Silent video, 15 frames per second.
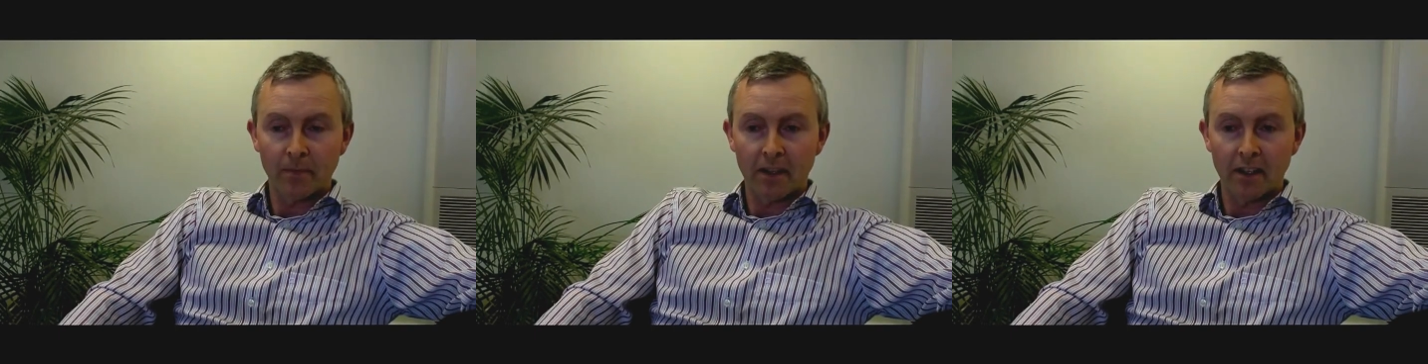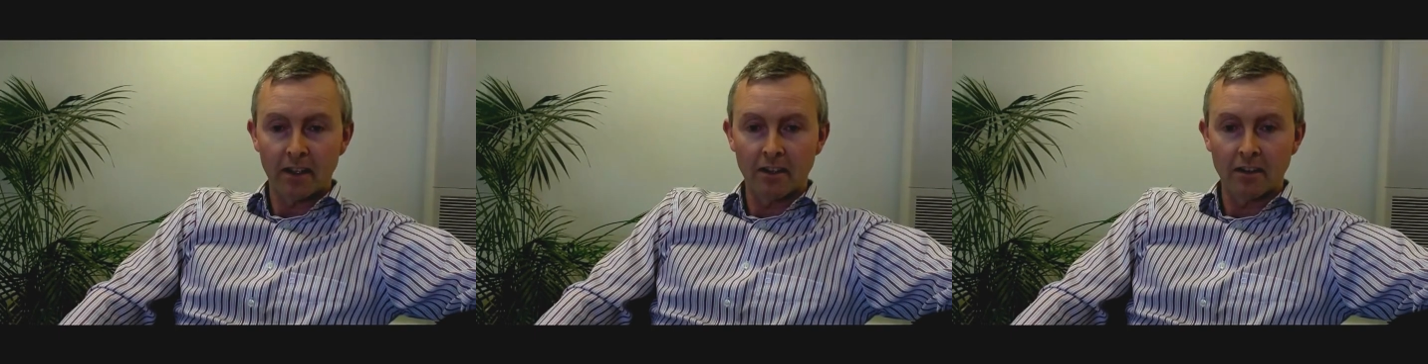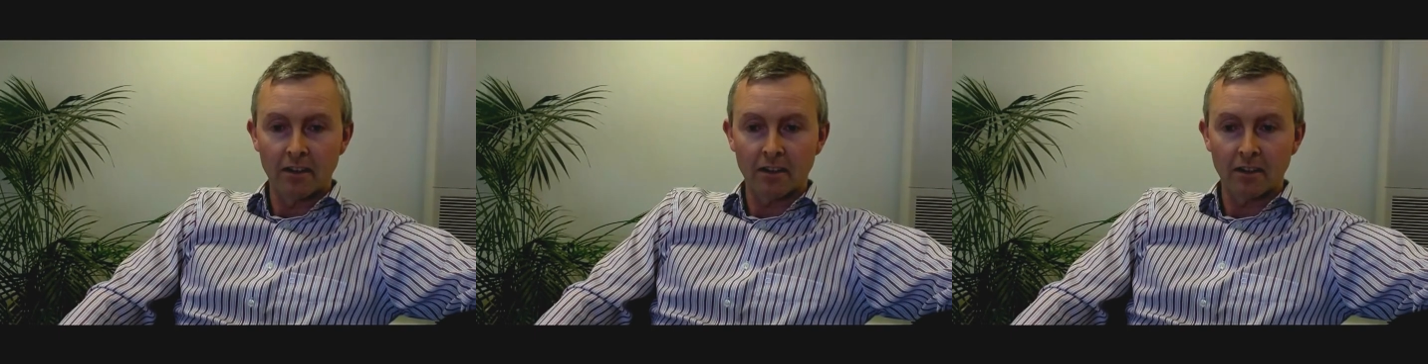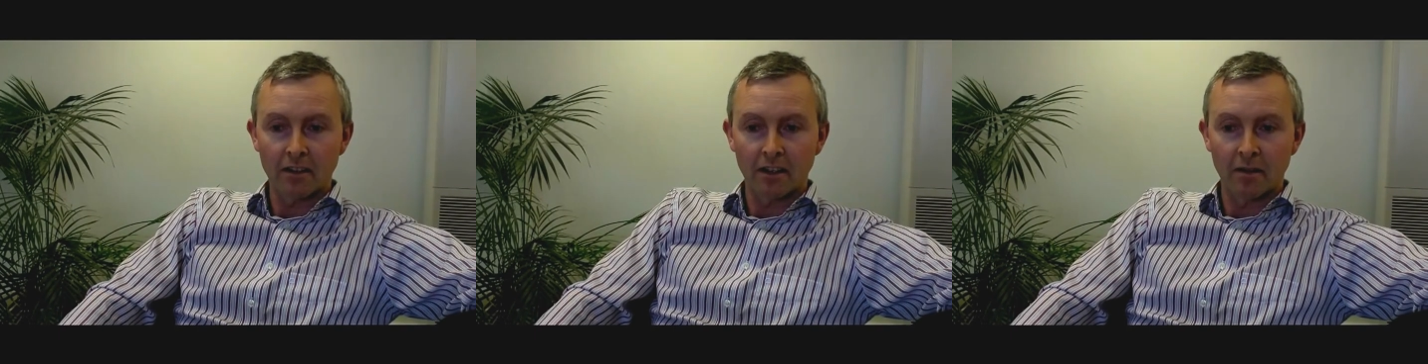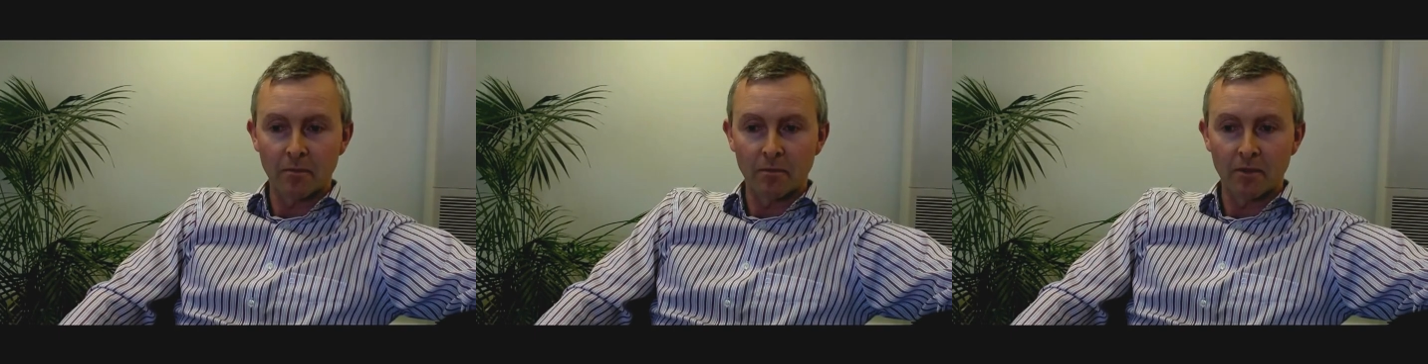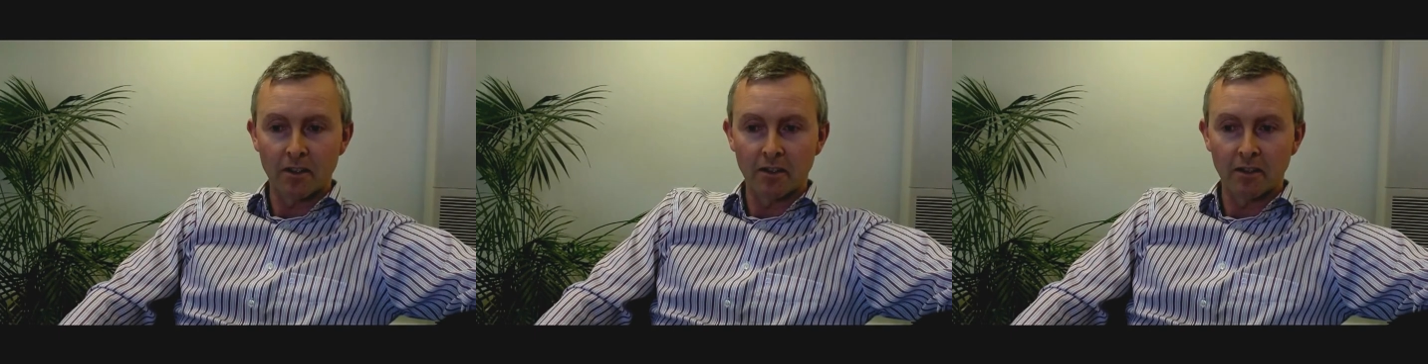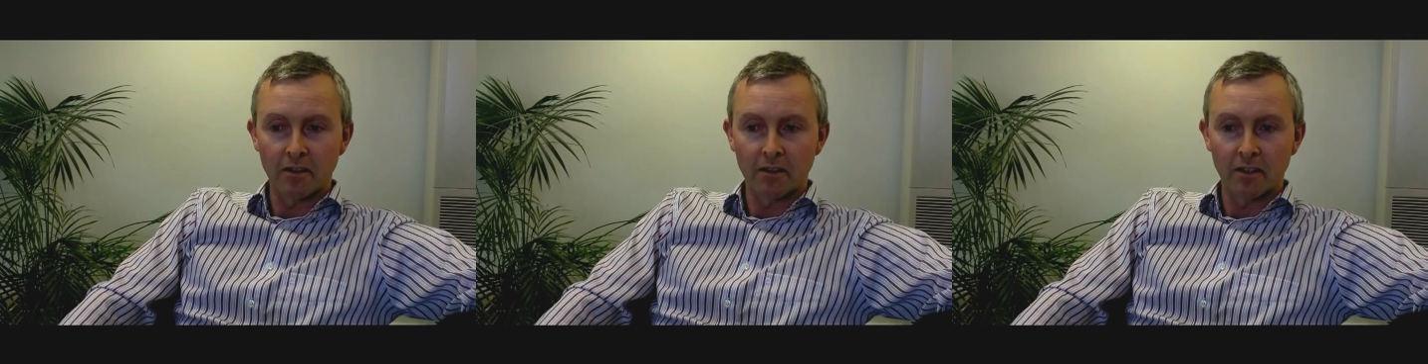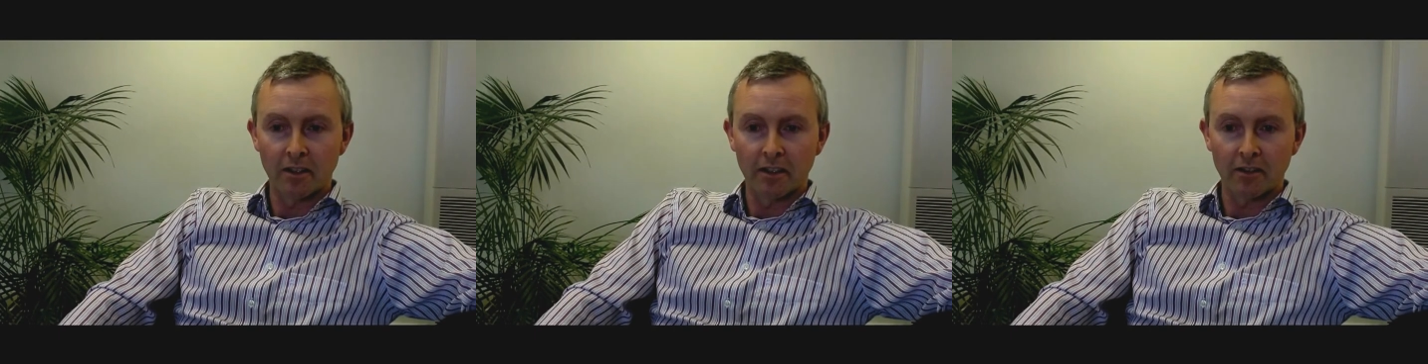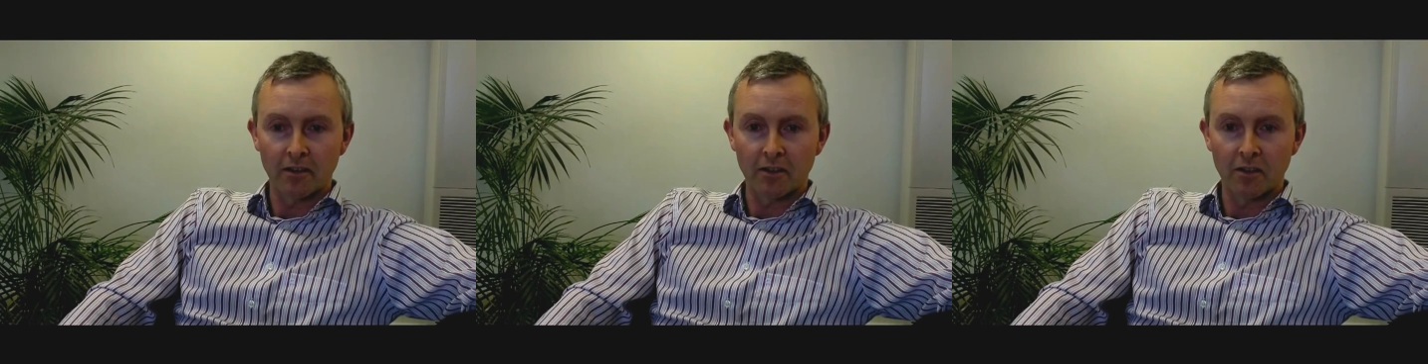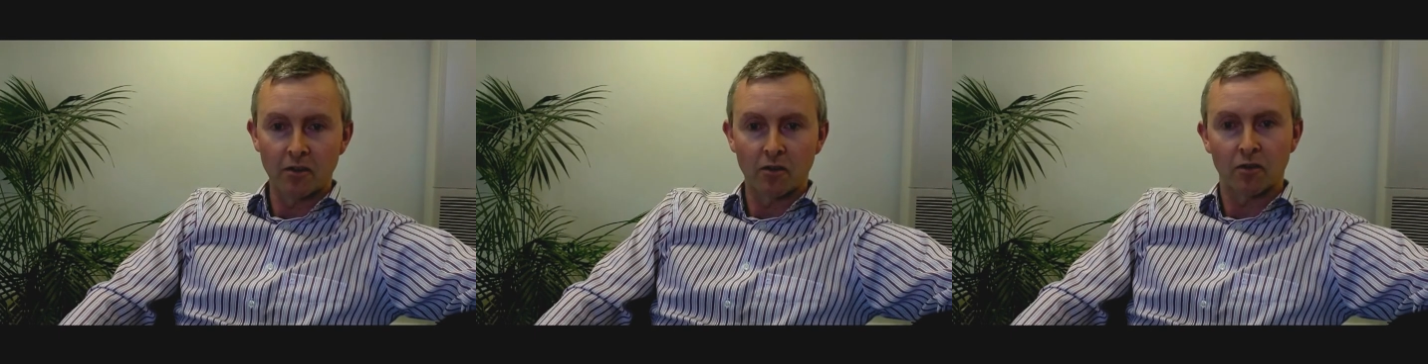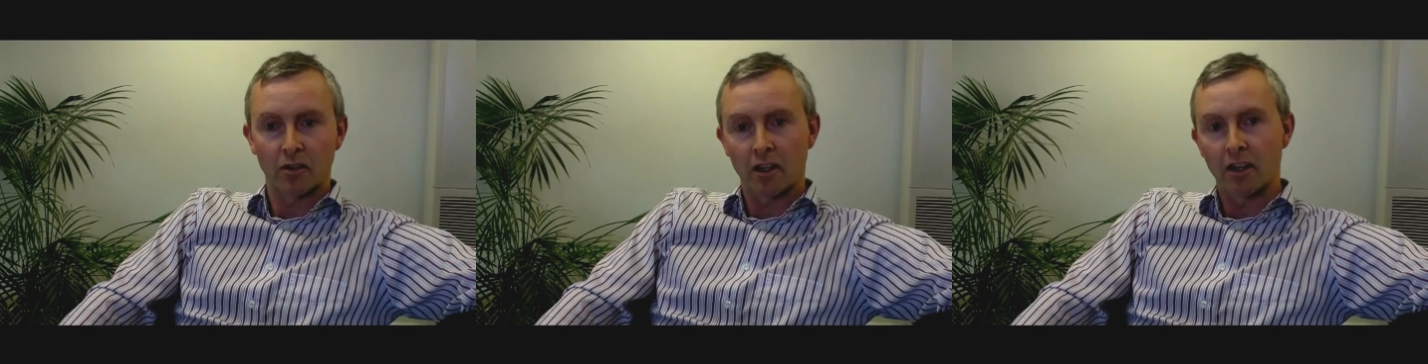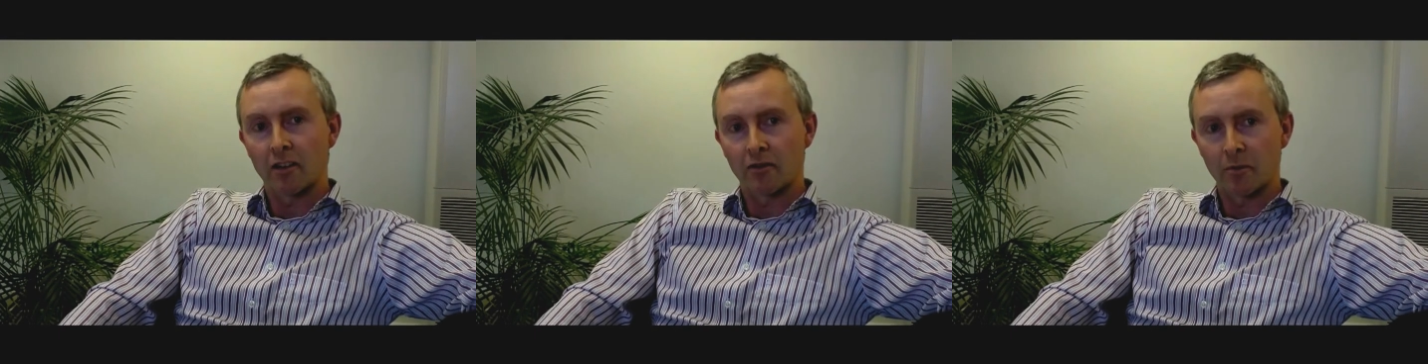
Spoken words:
and the links that you create